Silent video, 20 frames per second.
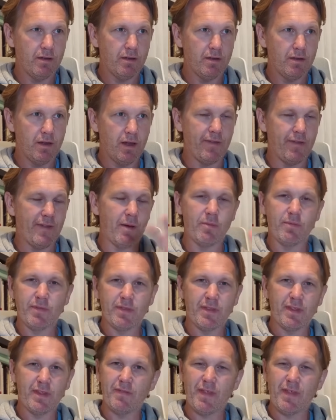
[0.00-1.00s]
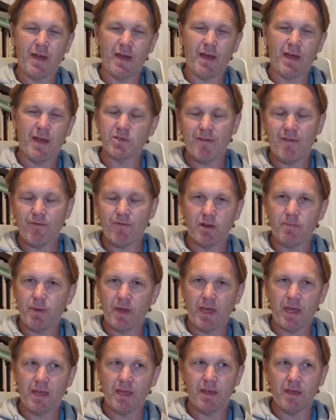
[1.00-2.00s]
and that was never going to
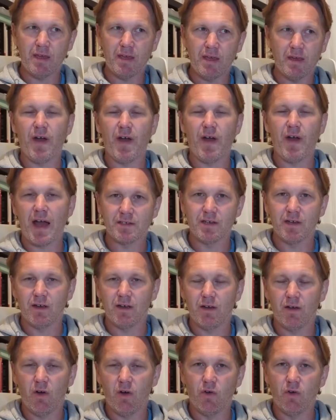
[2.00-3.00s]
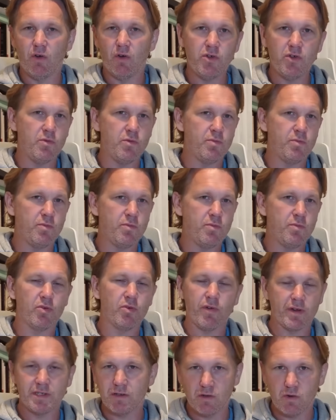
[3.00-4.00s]
be a factor on who progresses
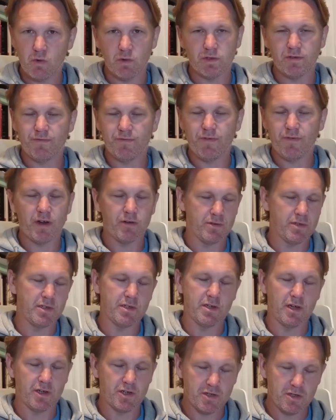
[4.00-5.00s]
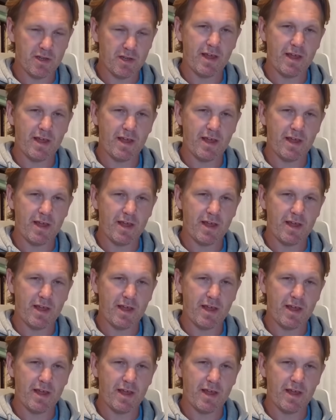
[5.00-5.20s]
to the quarterfinals and such. So that